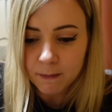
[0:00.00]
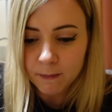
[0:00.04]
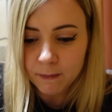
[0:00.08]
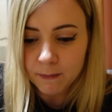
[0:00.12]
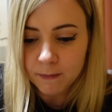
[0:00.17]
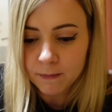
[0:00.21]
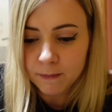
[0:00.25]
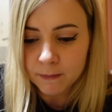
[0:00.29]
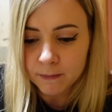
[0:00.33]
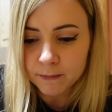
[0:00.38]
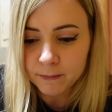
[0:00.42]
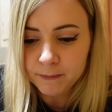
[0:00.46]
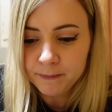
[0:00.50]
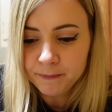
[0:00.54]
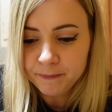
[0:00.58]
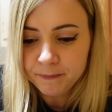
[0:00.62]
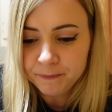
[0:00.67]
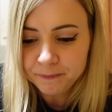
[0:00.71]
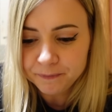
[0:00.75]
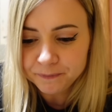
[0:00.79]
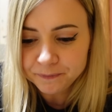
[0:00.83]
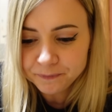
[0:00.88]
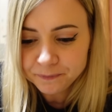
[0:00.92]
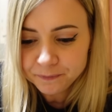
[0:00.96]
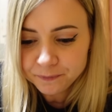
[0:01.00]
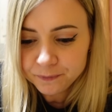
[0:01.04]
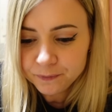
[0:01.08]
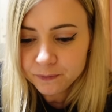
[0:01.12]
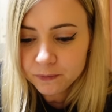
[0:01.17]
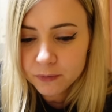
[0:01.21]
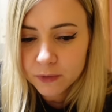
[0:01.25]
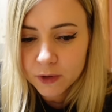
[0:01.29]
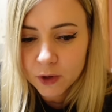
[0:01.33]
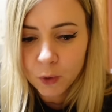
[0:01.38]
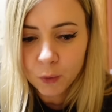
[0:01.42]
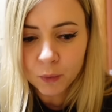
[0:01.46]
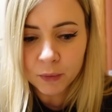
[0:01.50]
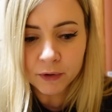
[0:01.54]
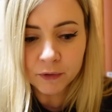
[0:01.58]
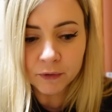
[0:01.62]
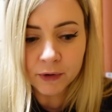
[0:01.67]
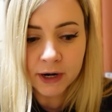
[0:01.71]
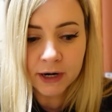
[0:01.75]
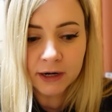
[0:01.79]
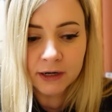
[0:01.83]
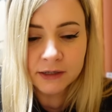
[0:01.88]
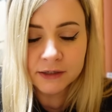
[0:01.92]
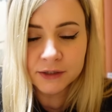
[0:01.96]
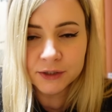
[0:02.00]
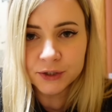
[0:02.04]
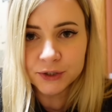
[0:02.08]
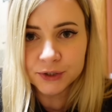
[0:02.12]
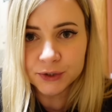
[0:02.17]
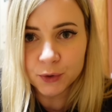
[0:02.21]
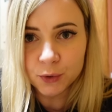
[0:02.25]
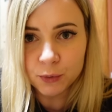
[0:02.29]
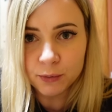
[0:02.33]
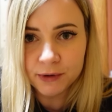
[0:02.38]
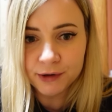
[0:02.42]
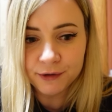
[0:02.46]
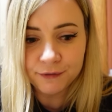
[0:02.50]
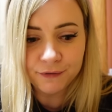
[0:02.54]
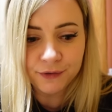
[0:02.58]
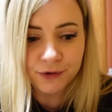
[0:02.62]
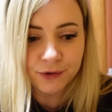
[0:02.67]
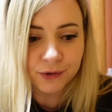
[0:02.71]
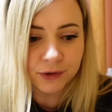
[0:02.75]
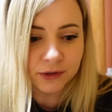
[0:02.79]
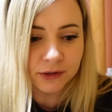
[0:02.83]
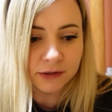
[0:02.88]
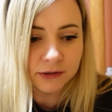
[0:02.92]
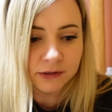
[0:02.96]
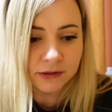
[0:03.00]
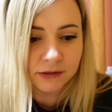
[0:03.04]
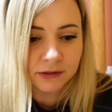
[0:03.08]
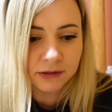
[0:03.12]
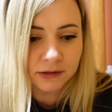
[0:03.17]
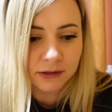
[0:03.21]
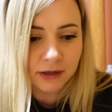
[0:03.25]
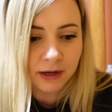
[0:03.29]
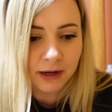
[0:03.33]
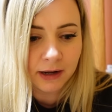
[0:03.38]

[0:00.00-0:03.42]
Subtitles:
Mm. We ran into so many viewers